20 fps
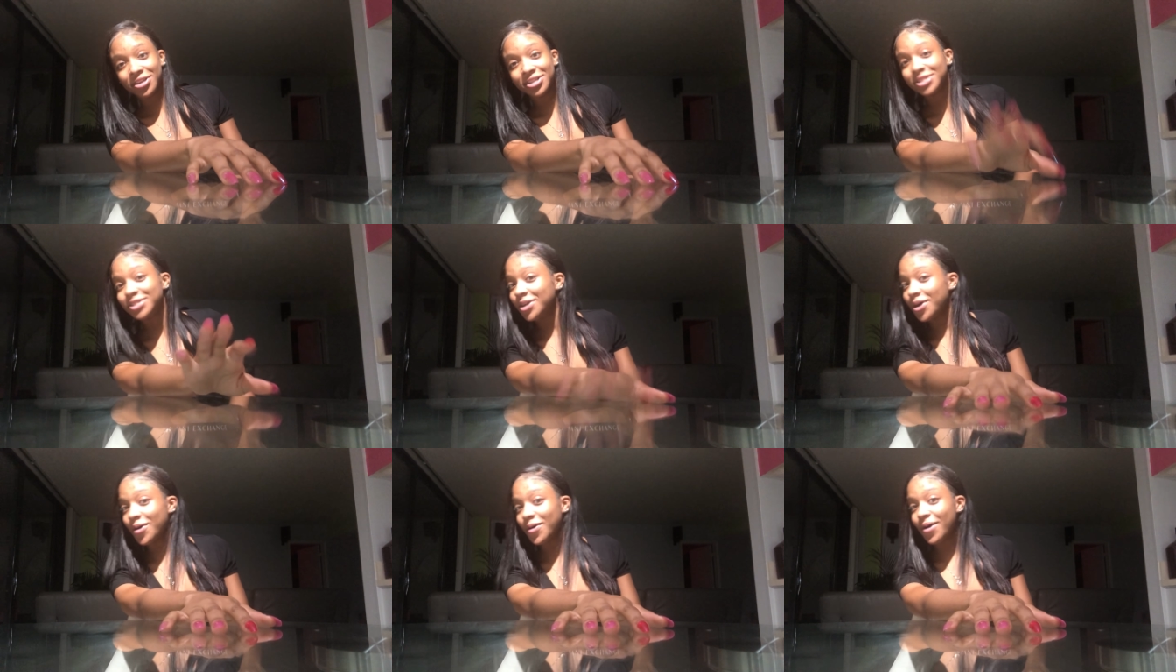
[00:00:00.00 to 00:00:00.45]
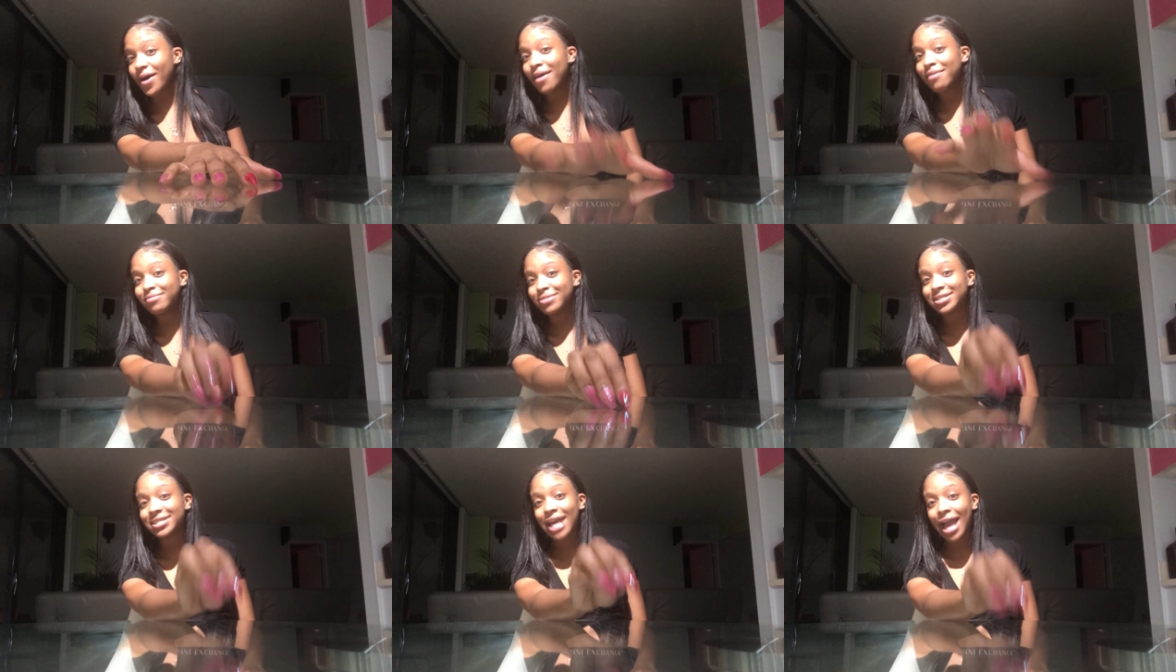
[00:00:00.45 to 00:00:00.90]
So I'm
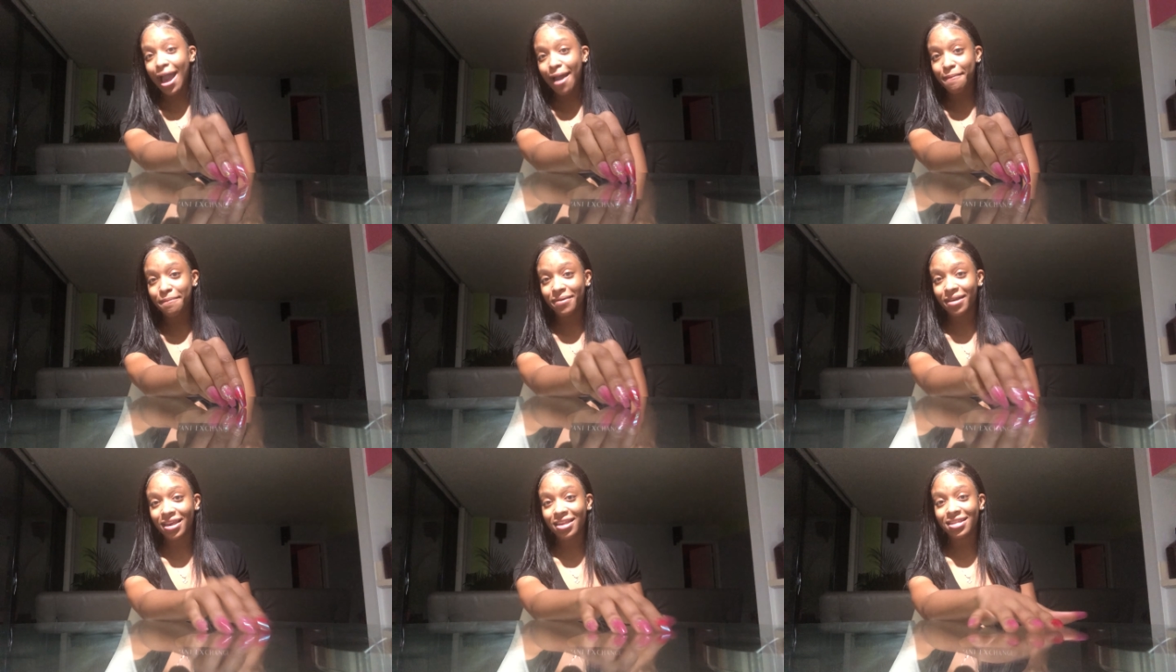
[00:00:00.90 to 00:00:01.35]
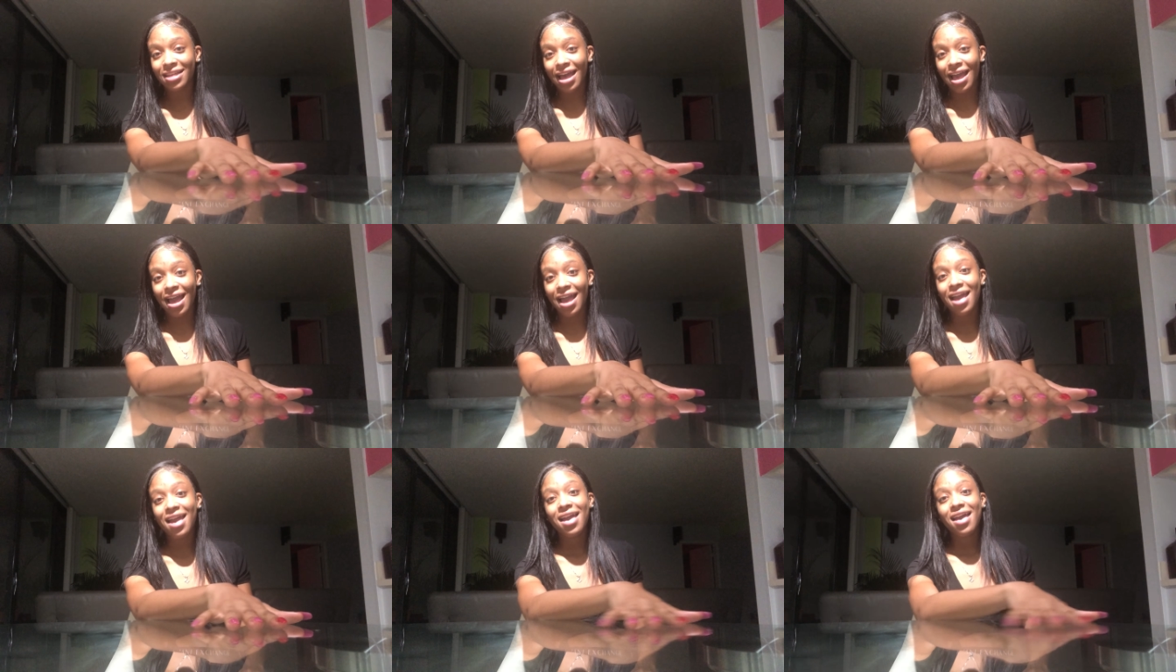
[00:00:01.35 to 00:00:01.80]
just happy
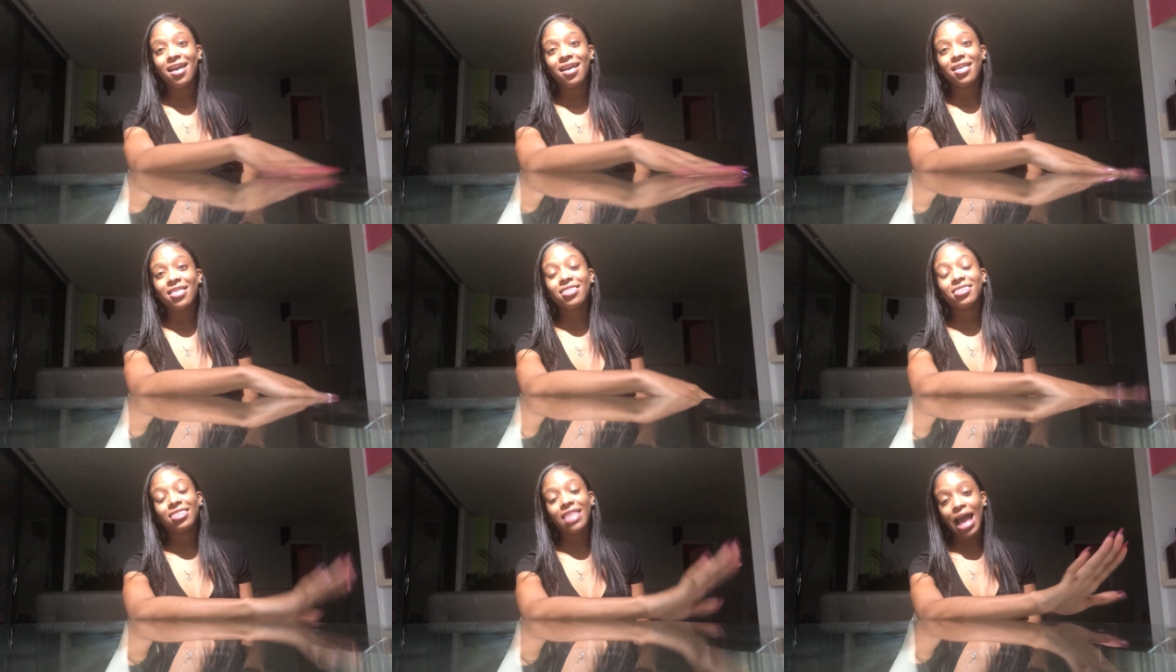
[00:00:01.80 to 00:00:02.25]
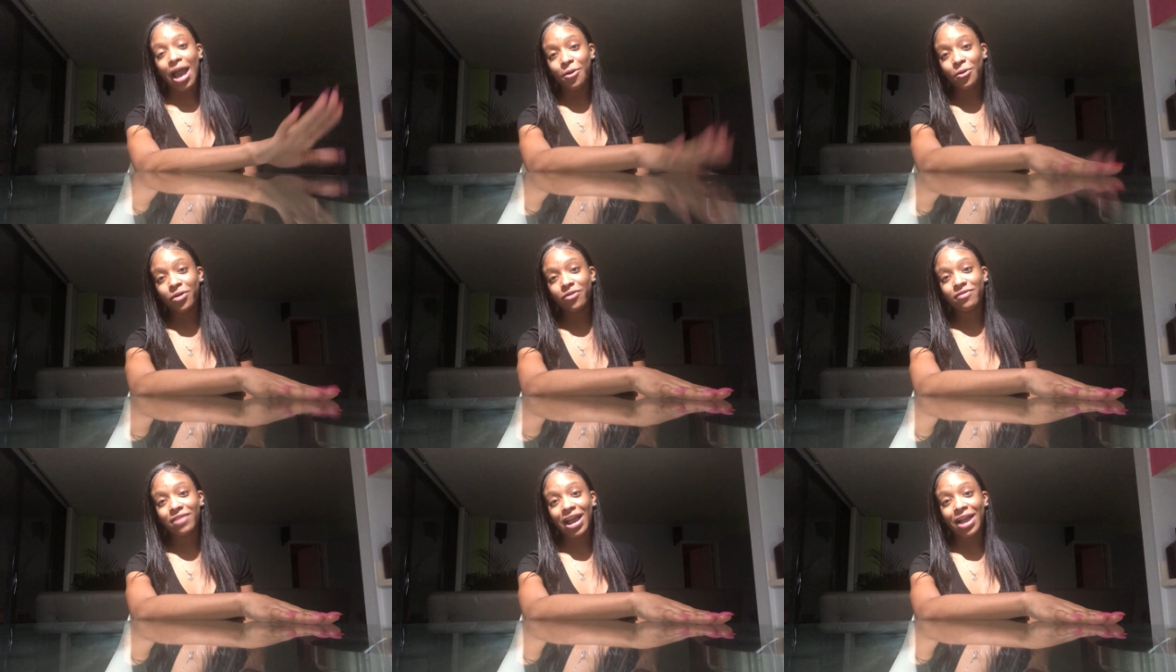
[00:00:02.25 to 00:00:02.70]
that that
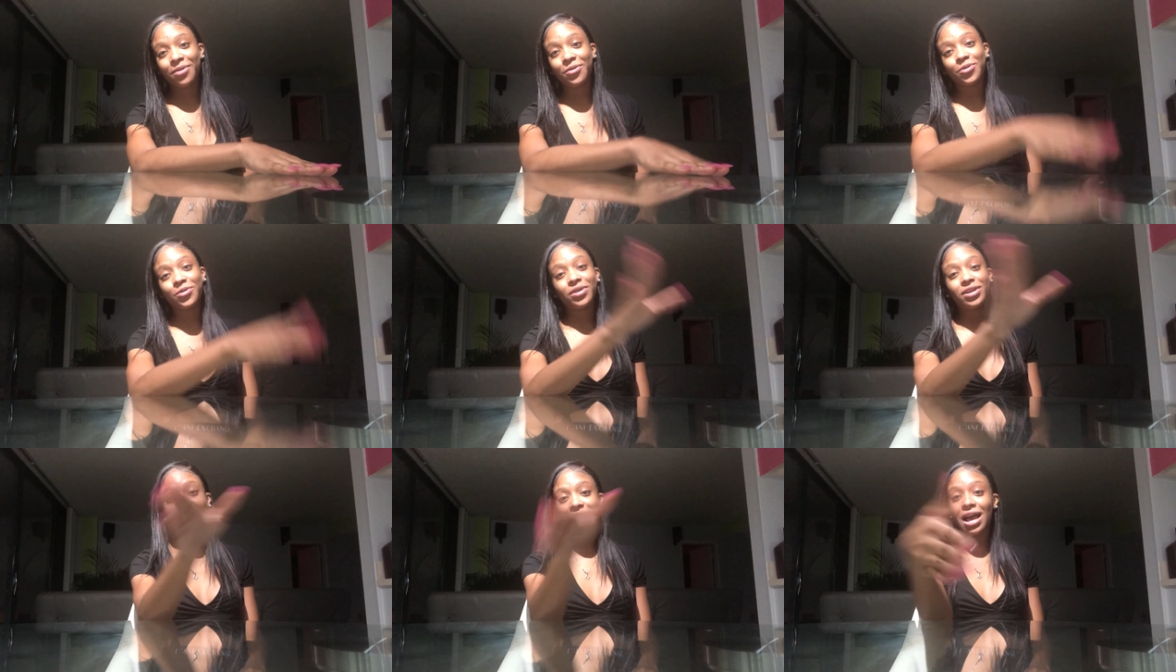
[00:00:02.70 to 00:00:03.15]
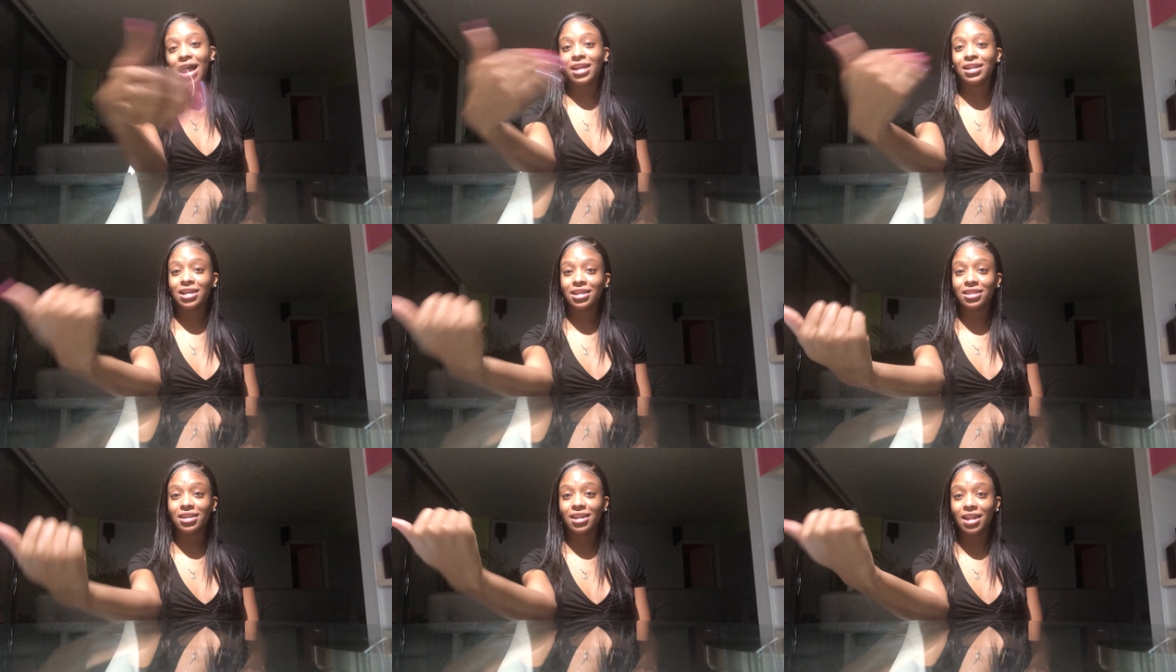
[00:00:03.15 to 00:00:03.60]
went viral and not
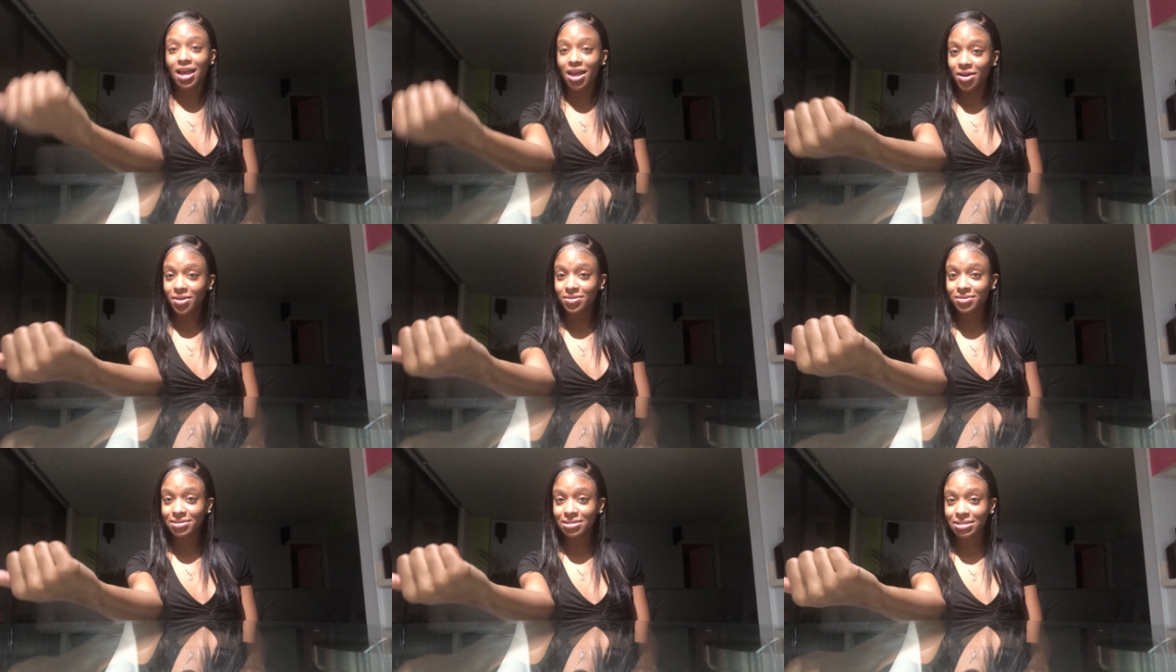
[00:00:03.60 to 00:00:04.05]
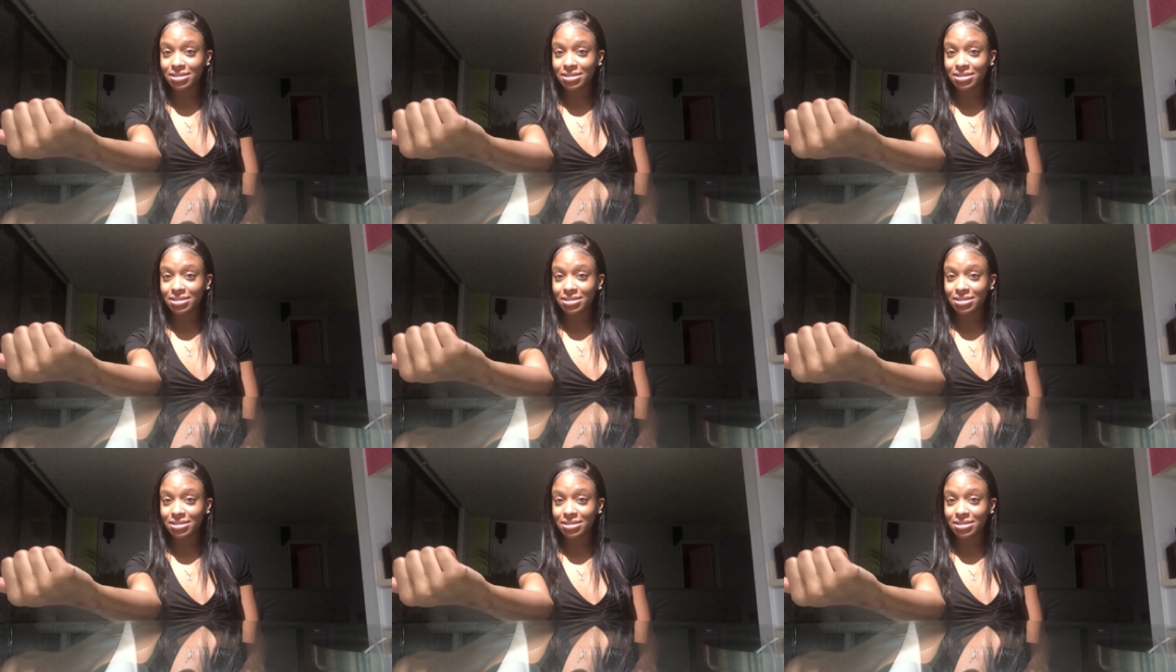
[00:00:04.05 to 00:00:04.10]
nothing else.